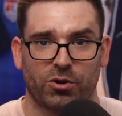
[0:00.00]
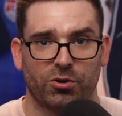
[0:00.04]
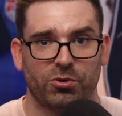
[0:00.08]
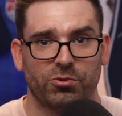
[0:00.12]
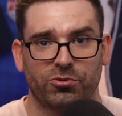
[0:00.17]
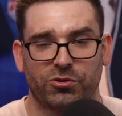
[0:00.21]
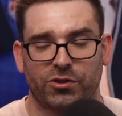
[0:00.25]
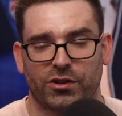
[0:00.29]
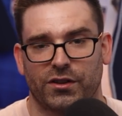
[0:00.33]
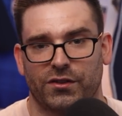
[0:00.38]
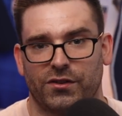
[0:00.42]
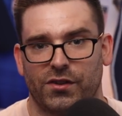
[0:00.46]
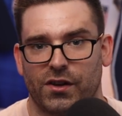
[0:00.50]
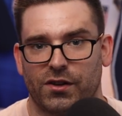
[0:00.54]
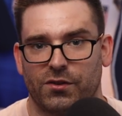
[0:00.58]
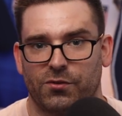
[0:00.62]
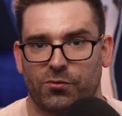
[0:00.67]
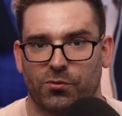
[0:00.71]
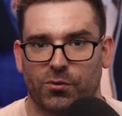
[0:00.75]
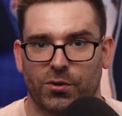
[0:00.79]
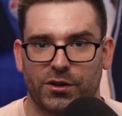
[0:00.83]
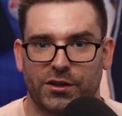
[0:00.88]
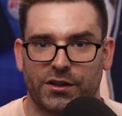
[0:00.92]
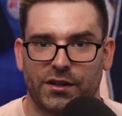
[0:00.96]
Who's going to take
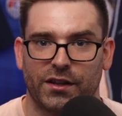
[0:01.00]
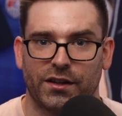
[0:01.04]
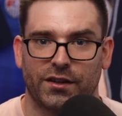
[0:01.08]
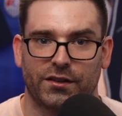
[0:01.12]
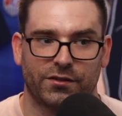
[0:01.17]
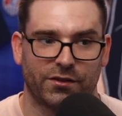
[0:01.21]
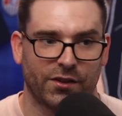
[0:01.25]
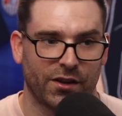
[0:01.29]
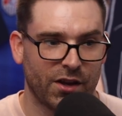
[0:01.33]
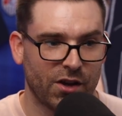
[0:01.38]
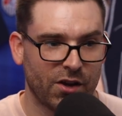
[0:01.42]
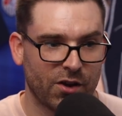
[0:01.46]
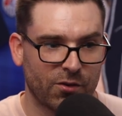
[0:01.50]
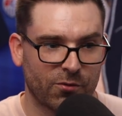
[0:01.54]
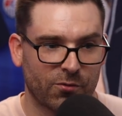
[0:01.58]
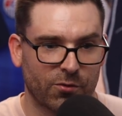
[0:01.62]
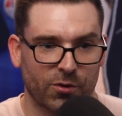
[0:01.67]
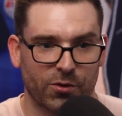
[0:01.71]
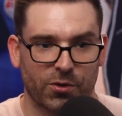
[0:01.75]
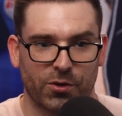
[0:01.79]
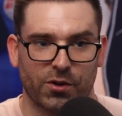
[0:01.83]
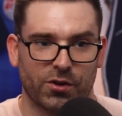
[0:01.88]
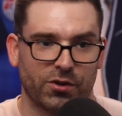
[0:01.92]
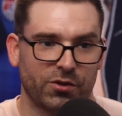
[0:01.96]
free kicks
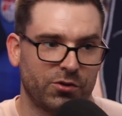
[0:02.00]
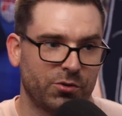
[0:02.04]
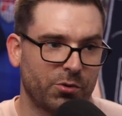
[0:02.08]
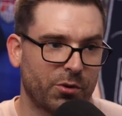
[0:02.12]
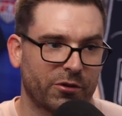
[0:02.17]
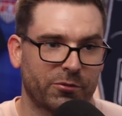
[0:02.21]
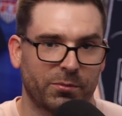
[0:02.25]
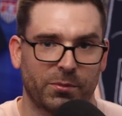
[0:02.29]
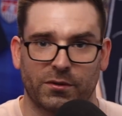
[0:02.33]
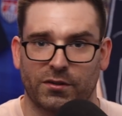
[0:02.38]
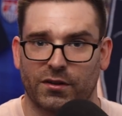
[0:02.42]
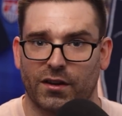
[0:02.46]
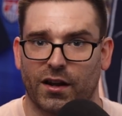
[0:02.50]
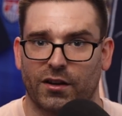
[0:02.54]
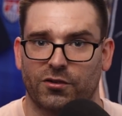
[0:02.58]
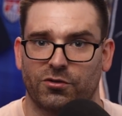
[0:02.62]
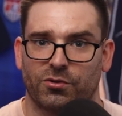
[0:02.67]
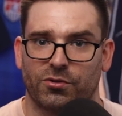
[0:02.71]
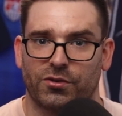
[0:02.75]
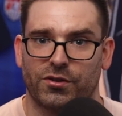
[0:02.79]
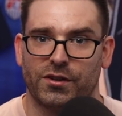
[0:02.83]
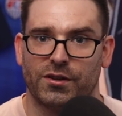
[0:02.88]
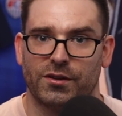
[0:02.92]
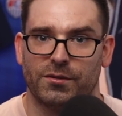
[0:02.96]
for the U.S. men's
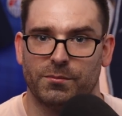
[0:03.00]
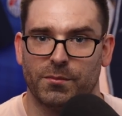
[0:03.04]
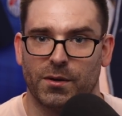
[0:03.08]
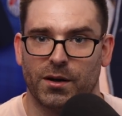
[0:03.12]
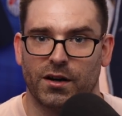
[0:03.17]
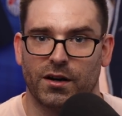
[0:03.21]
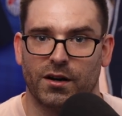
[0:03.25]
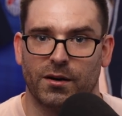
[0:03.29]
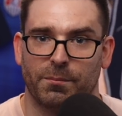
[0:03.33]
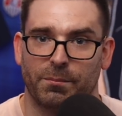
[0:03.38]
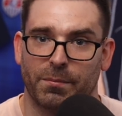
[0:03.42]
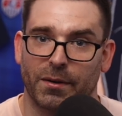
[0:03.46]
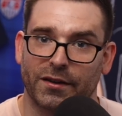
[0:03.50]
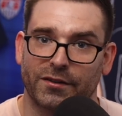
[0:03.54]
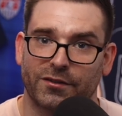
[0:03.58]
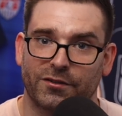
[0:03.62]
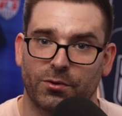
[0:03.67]
national team best